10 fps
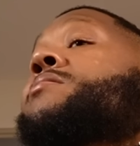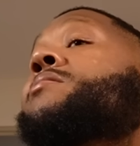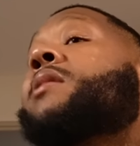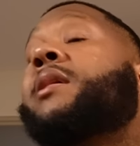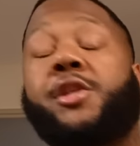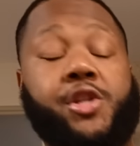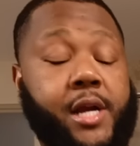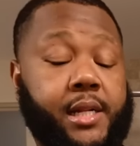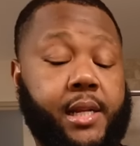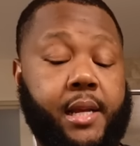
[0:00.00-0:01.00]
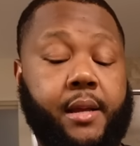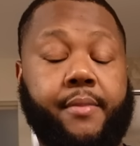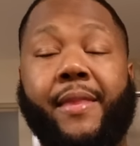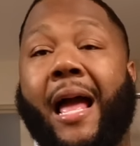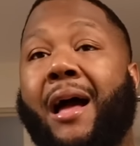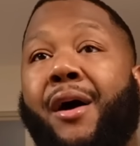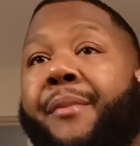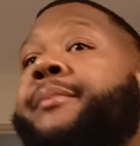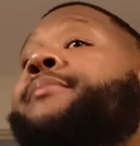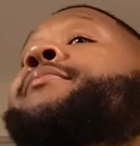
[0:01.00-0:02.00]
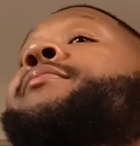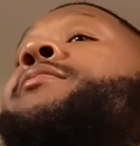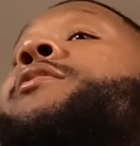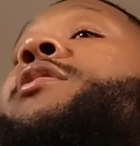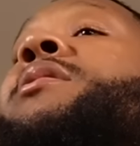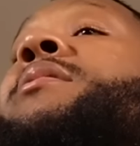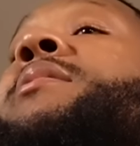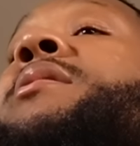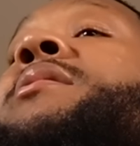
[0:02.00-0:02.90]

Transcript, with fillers: I got distracted. Now I'm doing something